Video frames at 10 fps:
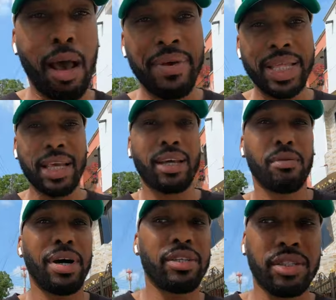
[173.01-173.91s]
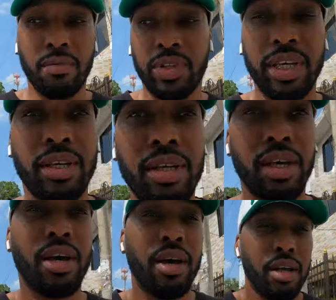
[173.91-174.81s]
I've been thinking about something
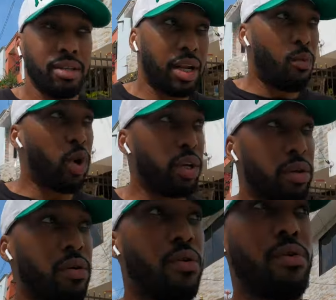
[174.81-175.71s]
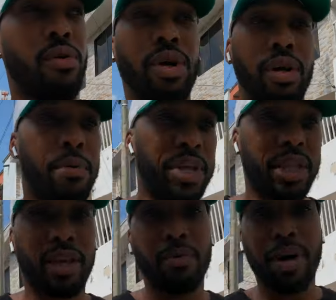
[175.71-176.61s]
that I want to do. I've been
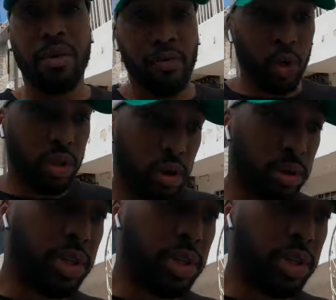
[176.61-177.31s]
thinking about it for a long